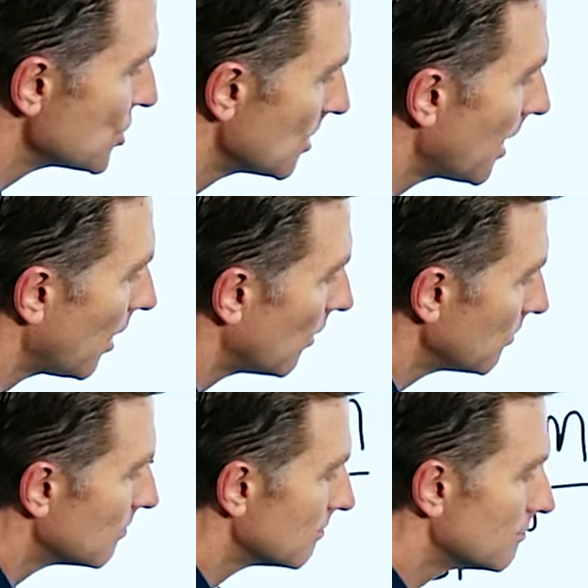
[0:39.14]
G M O,
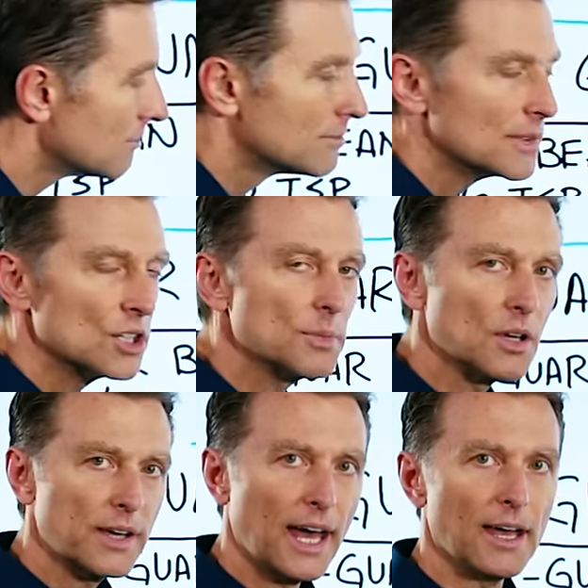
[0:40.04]
it'll be
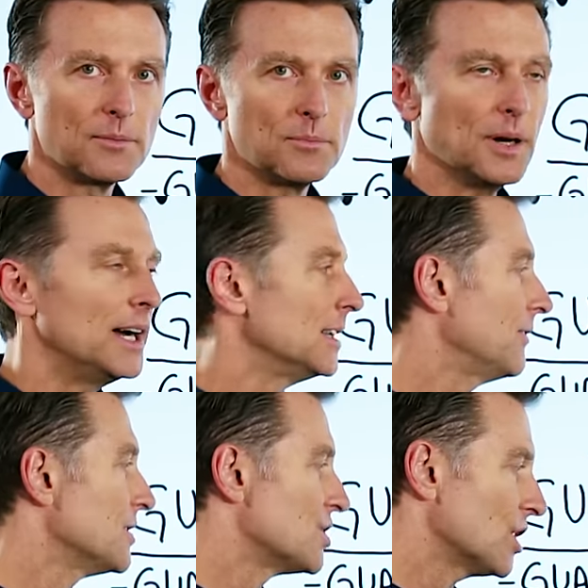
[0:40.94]
okay. But
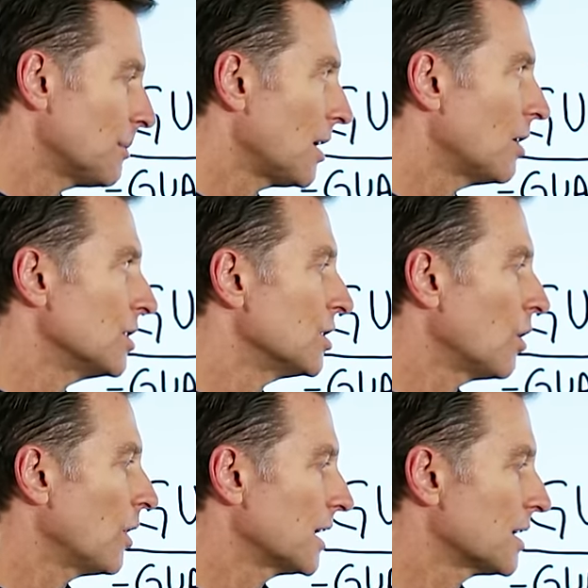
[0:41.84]
if it's G M O, you
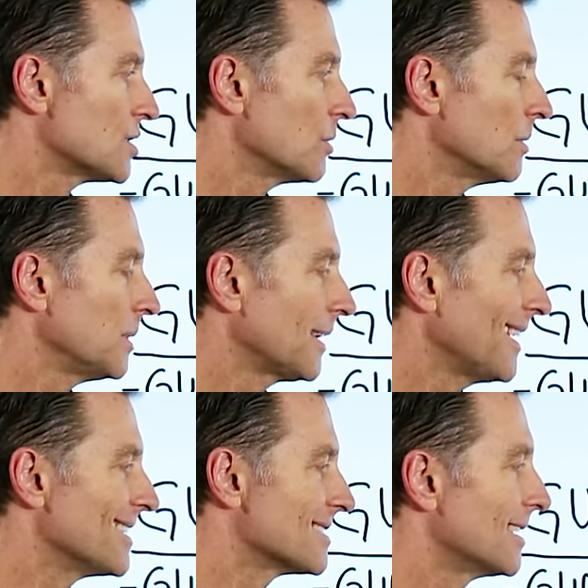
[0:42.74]
don't want to consume it
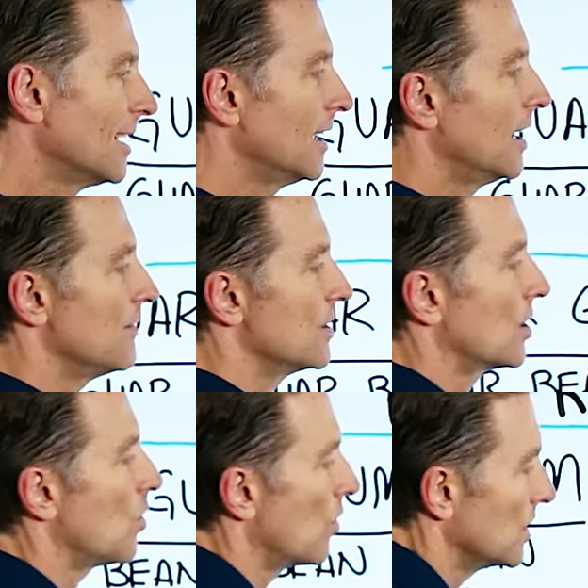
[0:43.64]
because of the
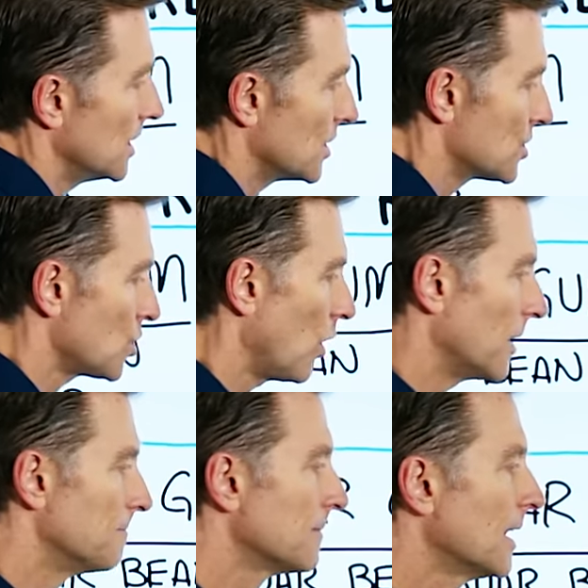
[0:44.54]
corn and the soy.